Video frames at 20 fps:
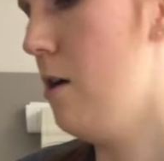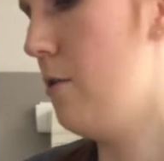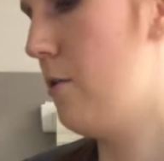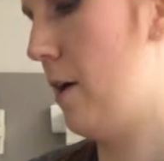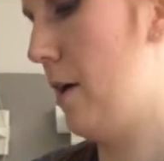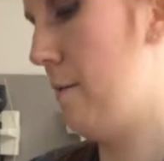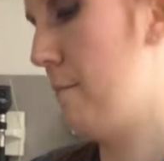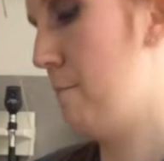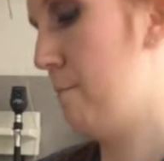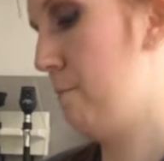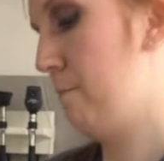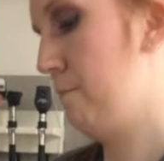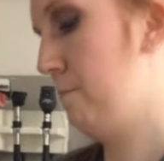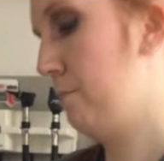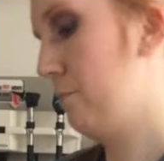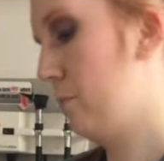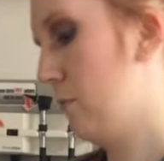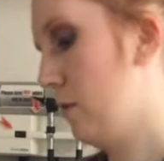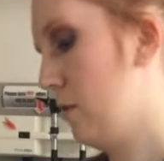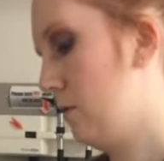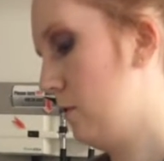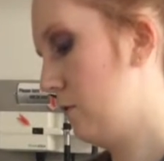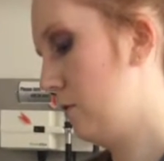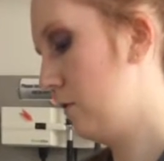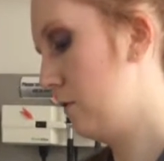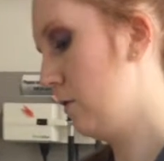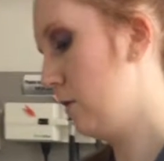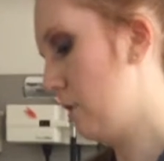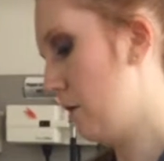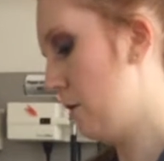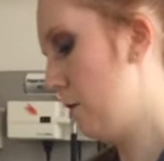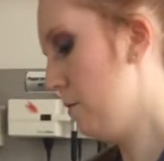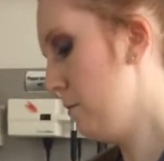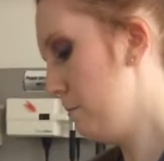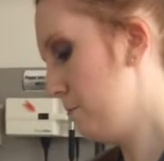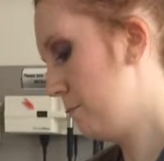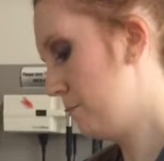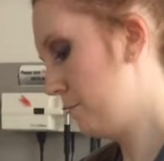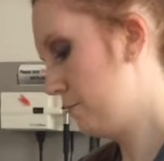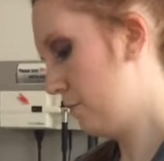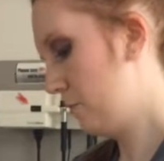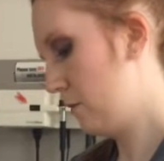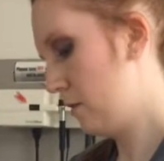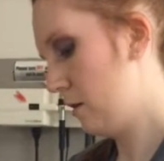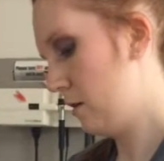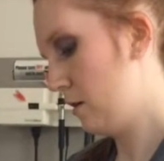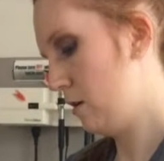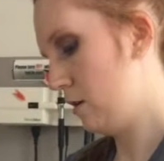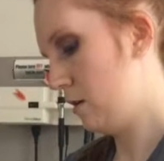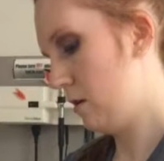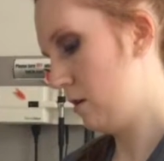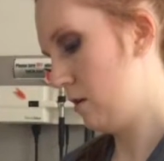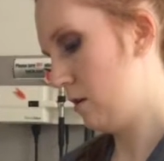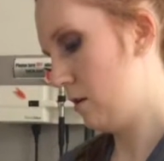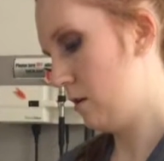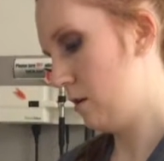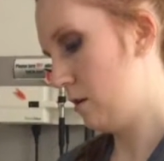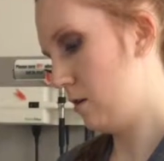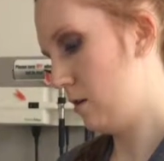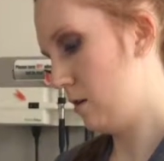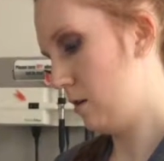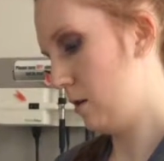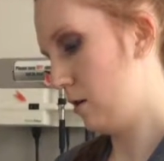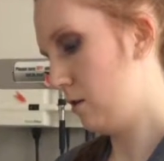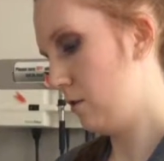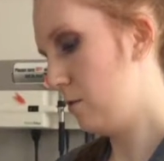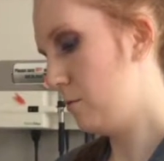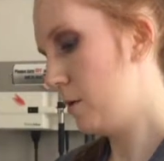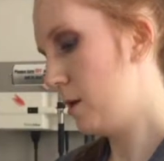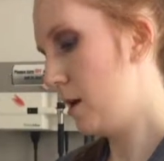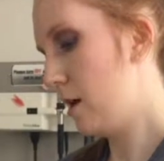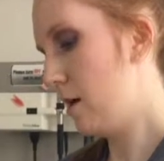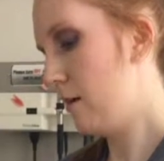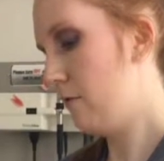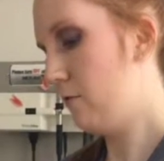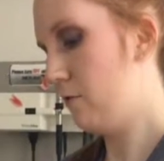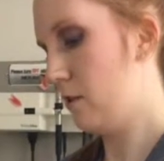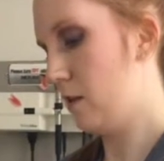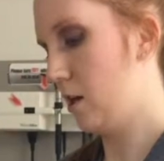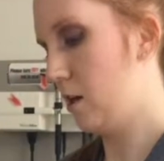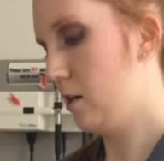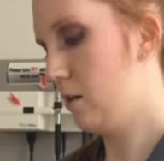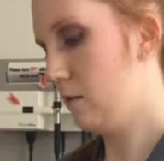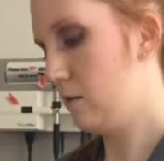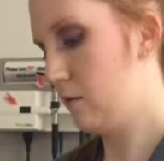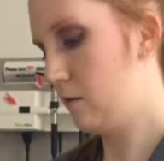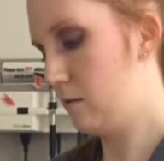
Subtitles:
Okay, so now that we have this,